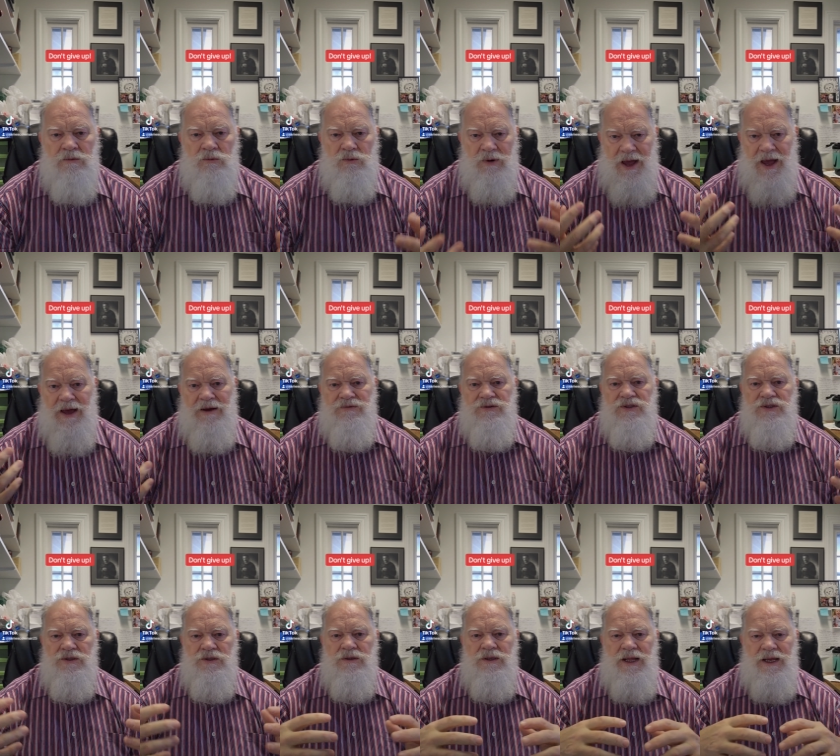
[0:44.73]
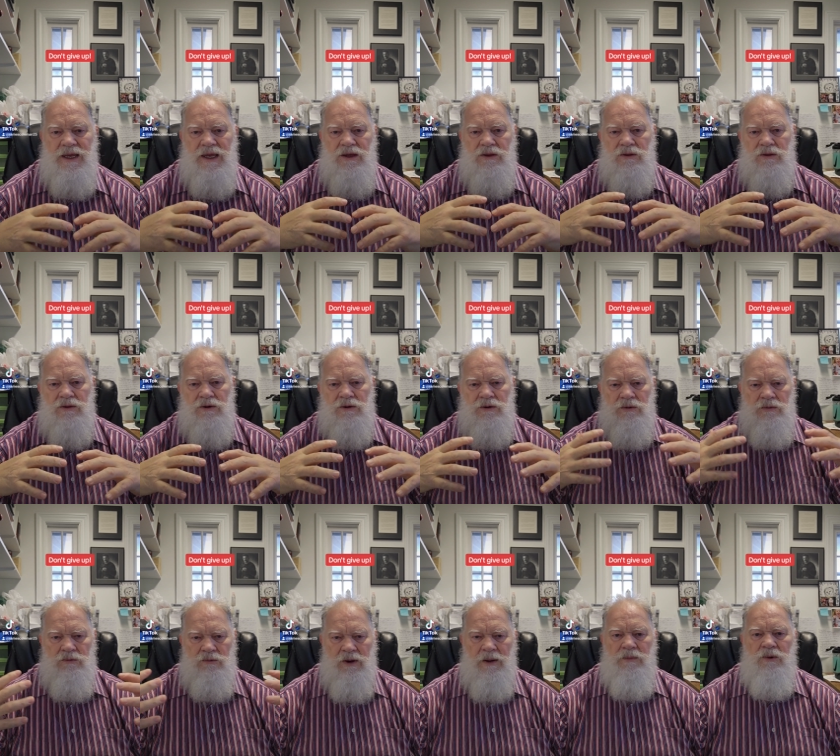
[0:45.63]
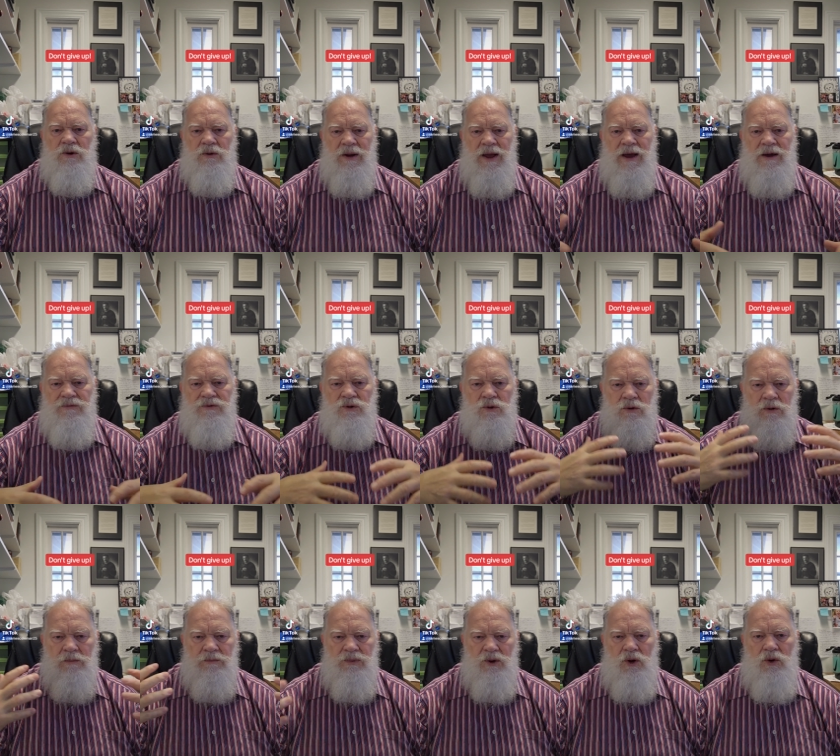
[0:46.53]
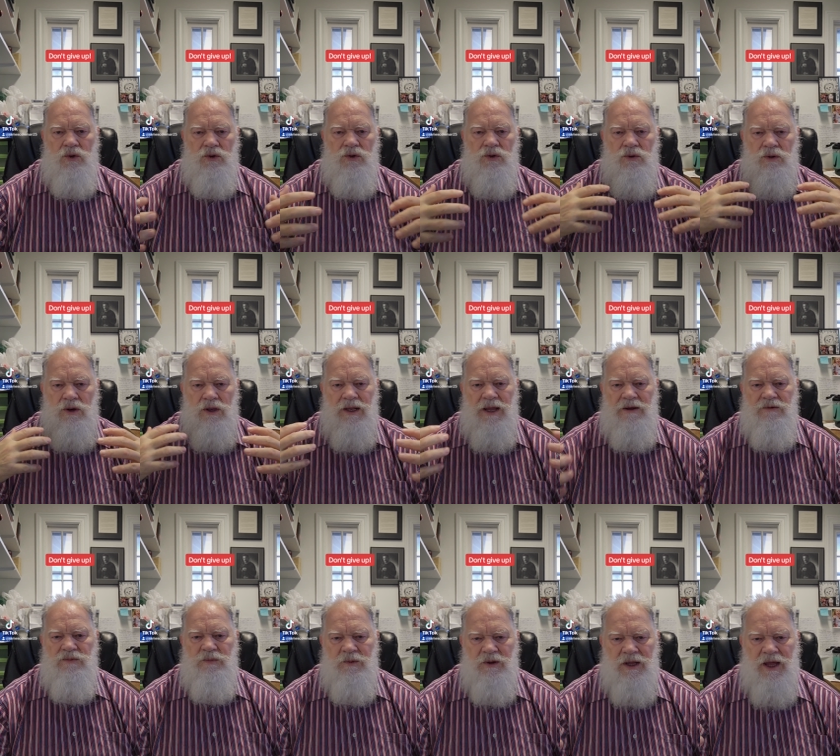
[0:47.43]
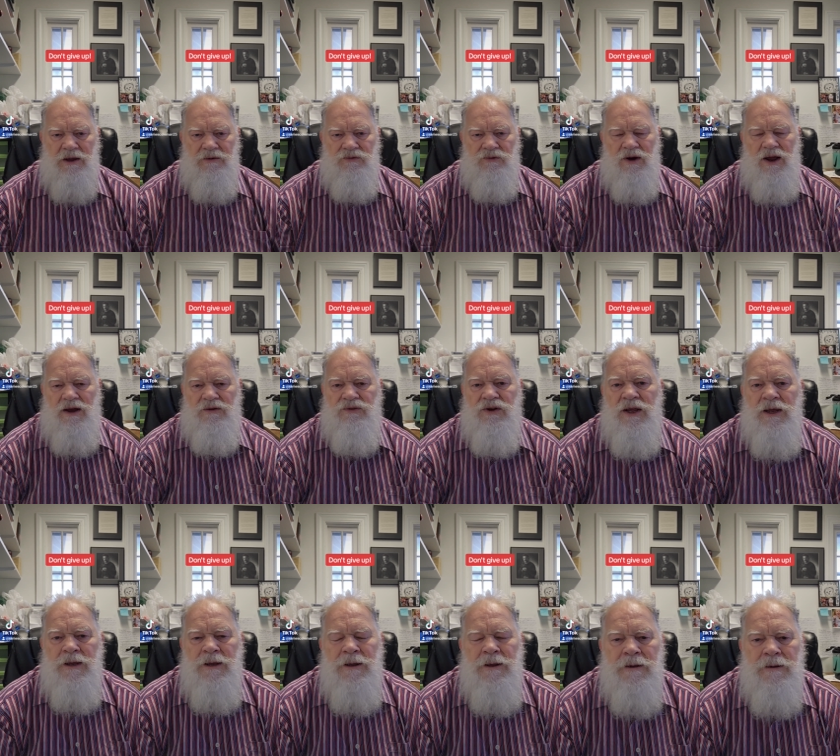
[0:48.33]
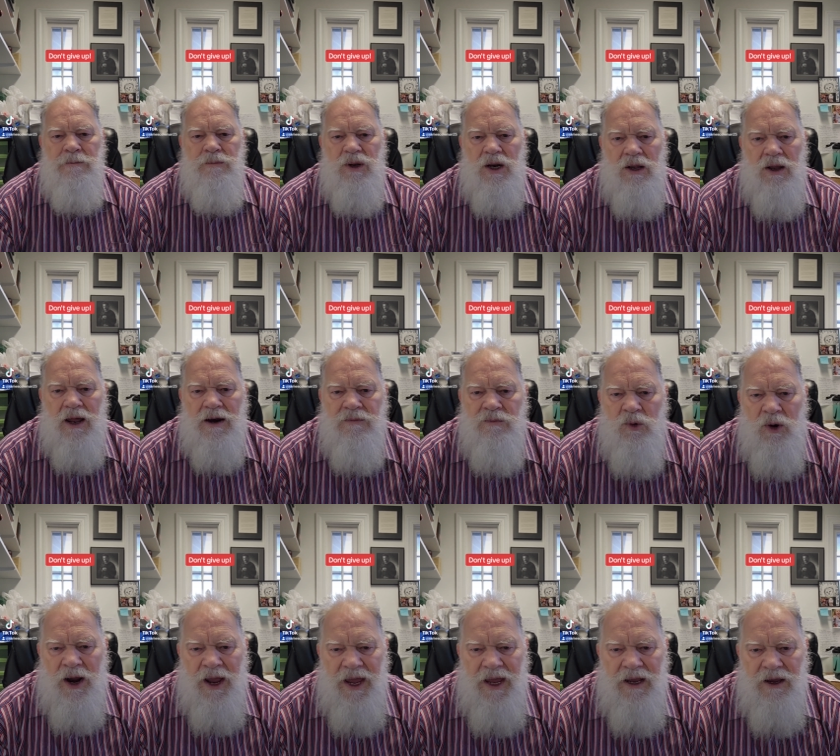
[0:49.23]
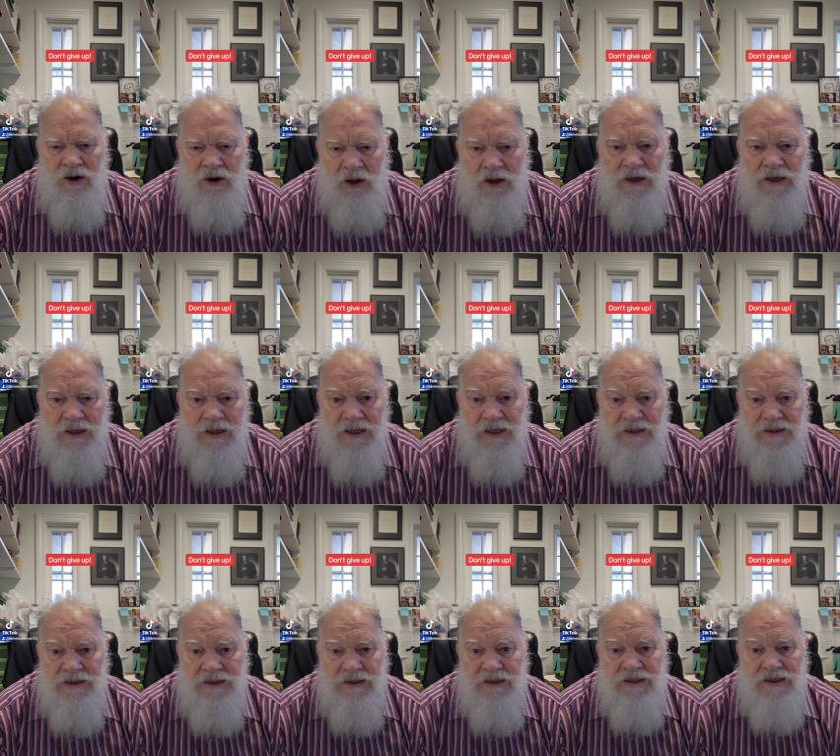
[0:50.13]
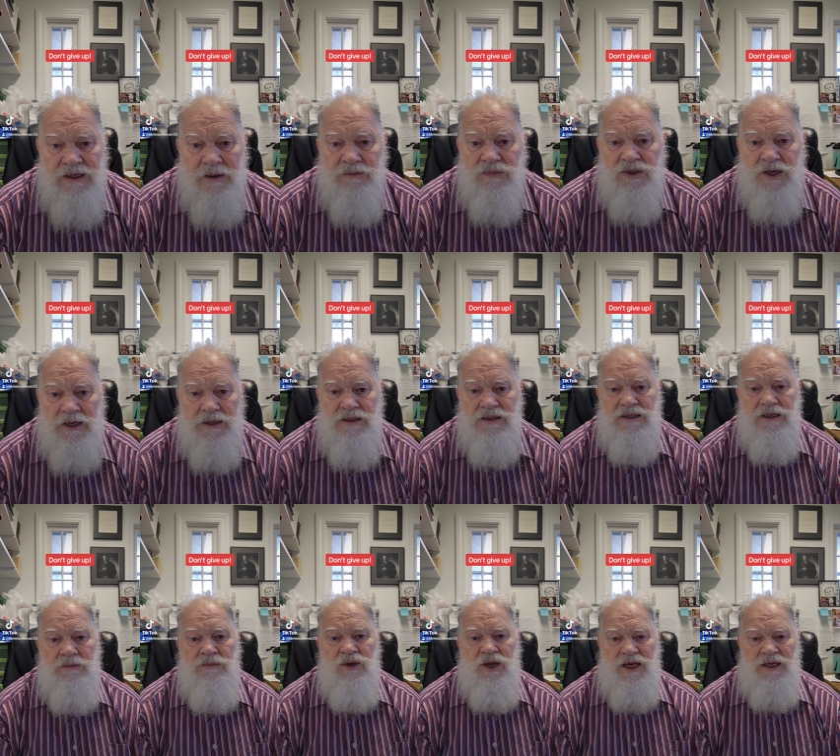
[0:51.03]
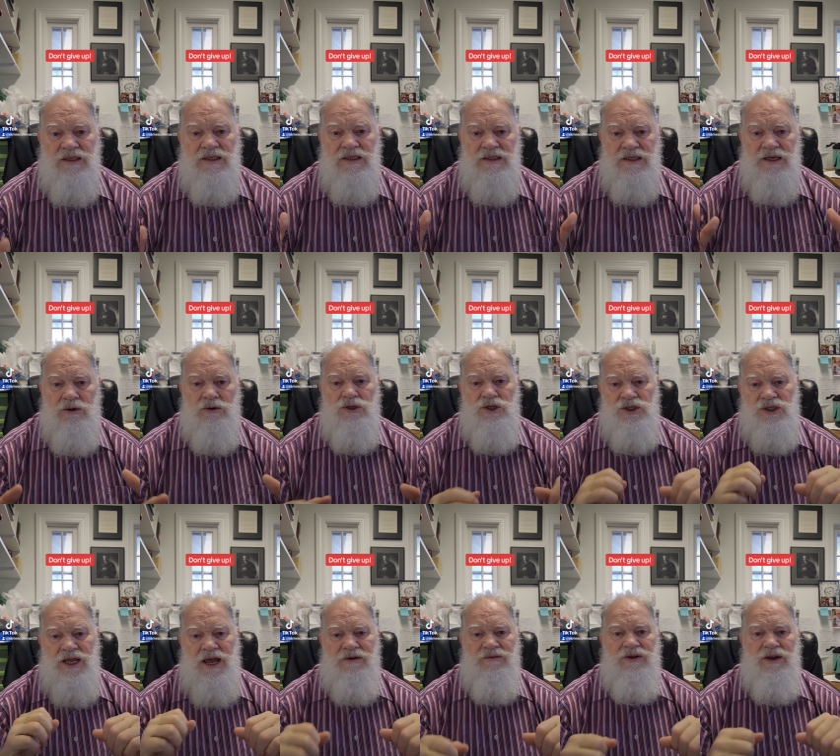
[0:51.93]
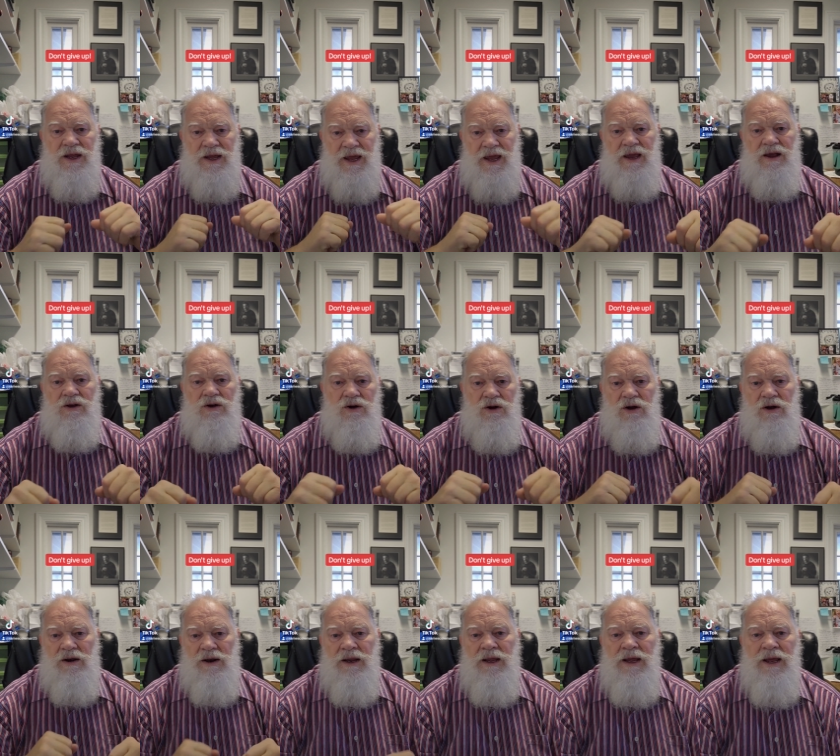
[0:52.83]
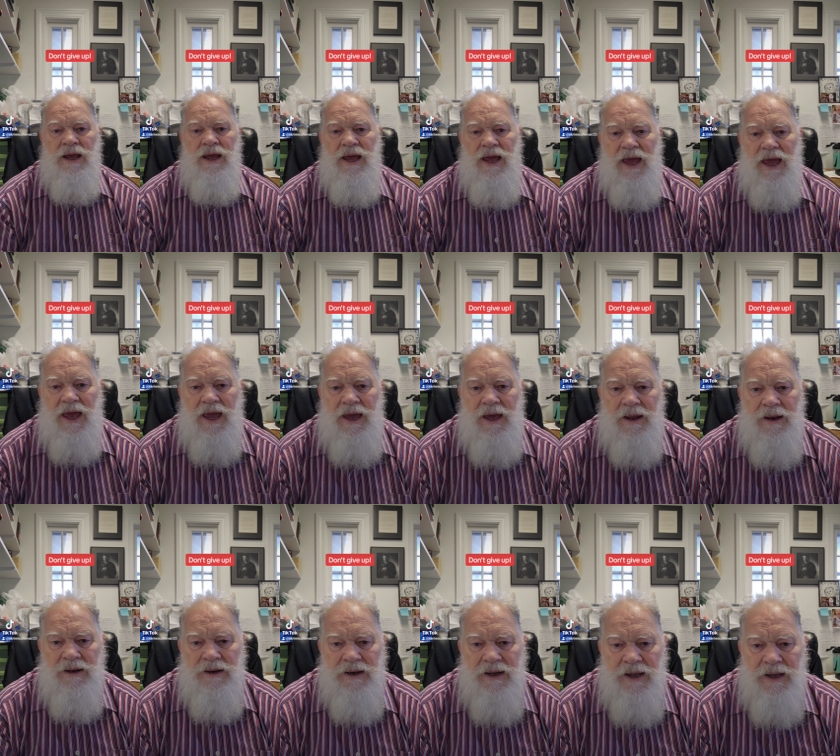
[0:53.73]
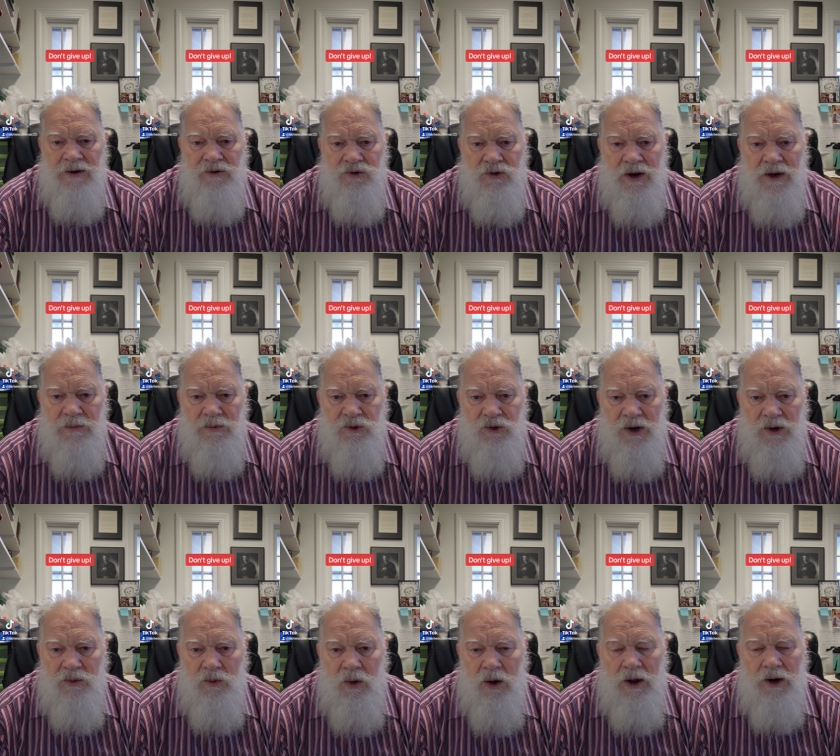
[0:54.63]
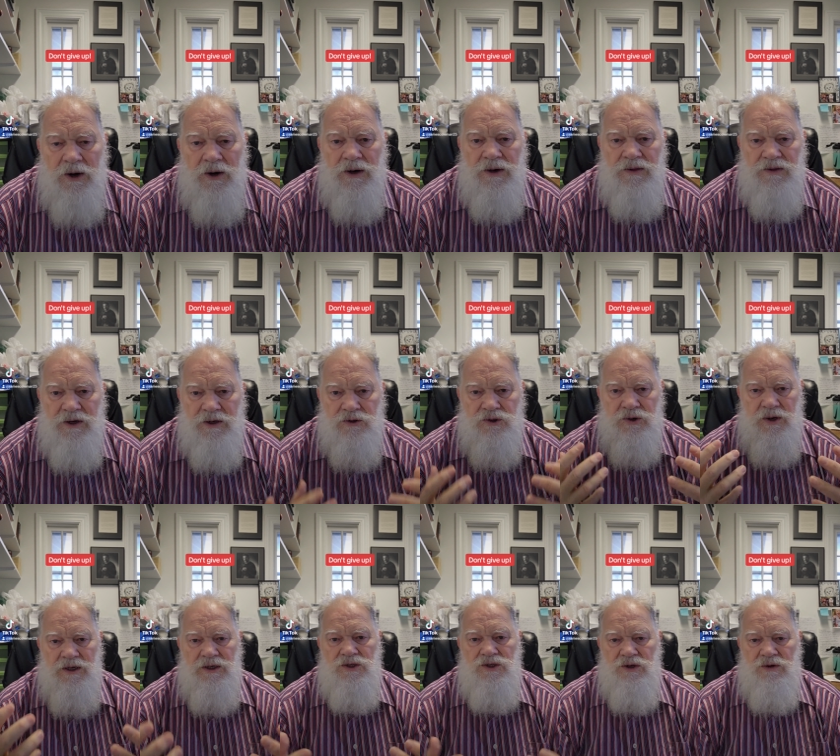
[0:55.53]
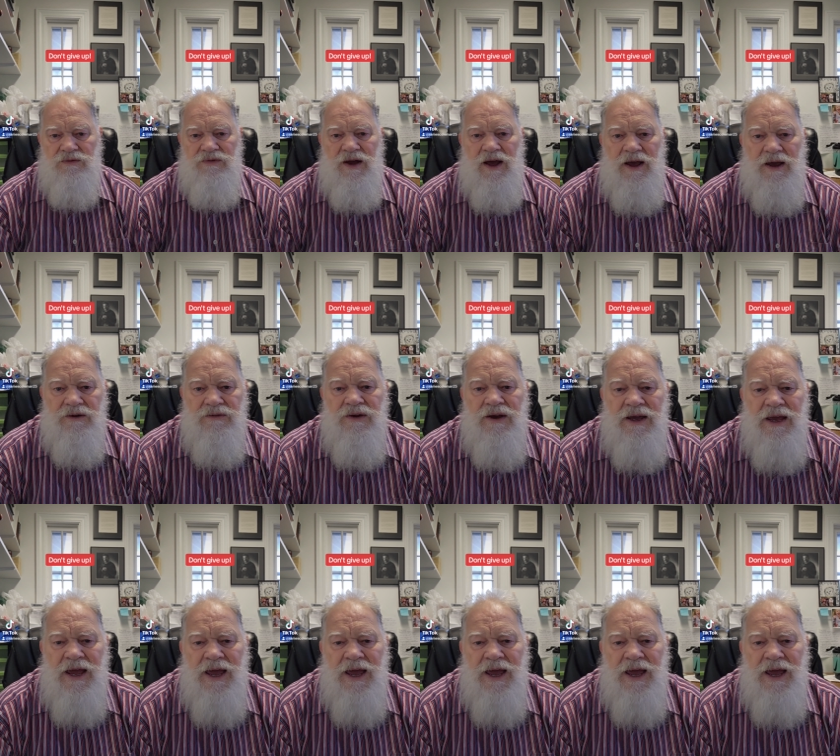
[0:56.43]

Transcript: rafts, like either they're a rubber raft or a boat or life life raft, but a lot of them were hanging on to these. And some in some cases they were just having to hang on and and try to tread water and they're trying to survive.